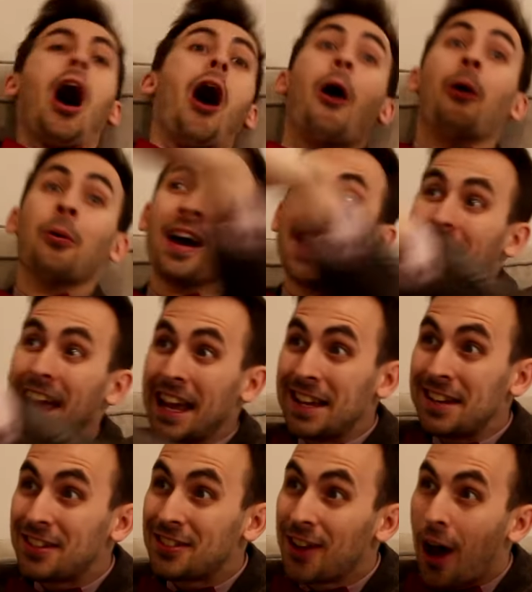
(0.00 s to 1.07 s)
Oh,
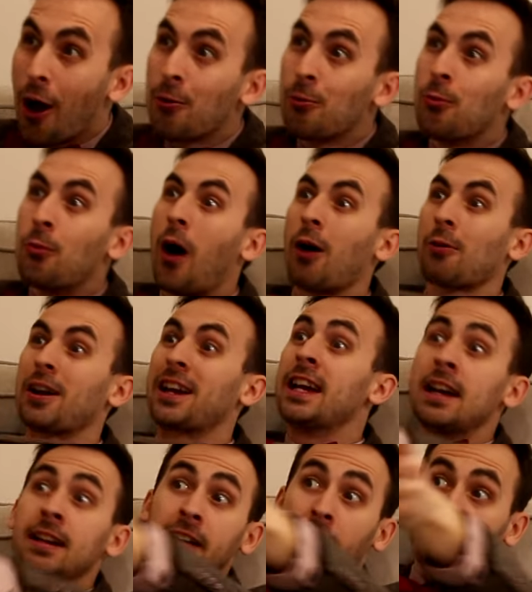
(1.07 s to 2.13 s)
he's no worry.
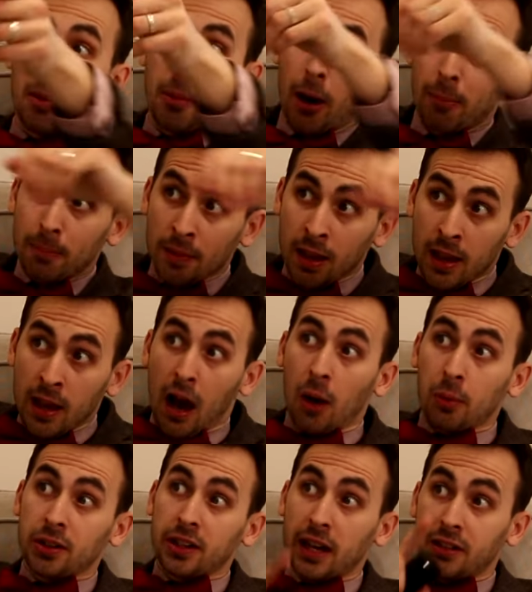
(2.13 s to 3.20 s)
Now come on, I
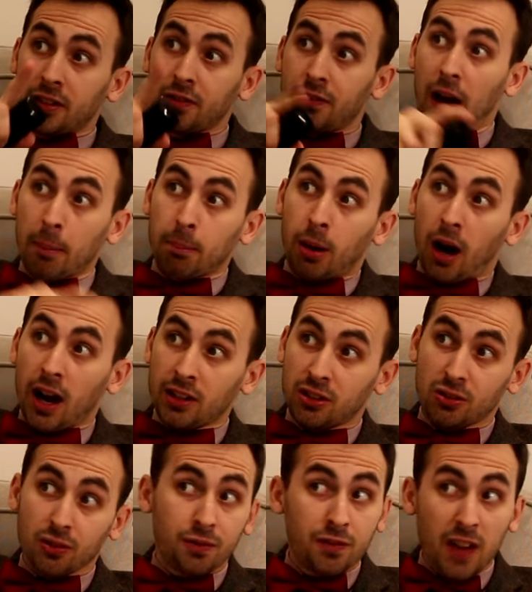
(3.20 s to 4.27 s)
want to get to
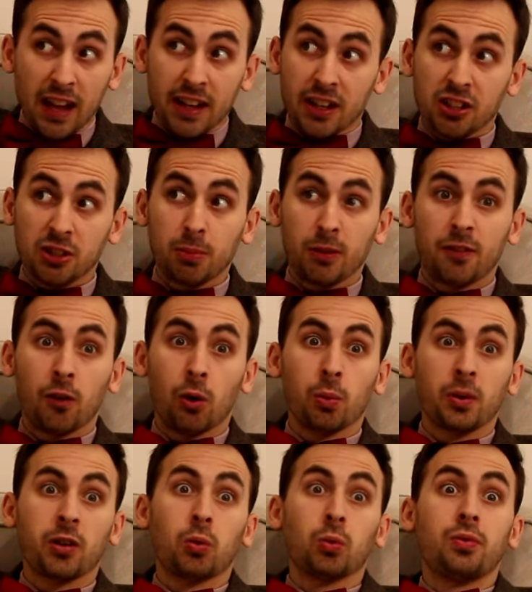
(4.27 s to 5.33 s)
Vampires of Venice before
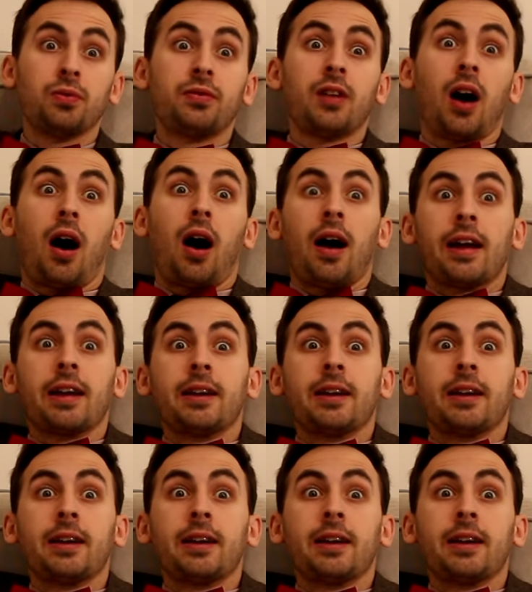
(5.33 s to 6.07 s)
we all die.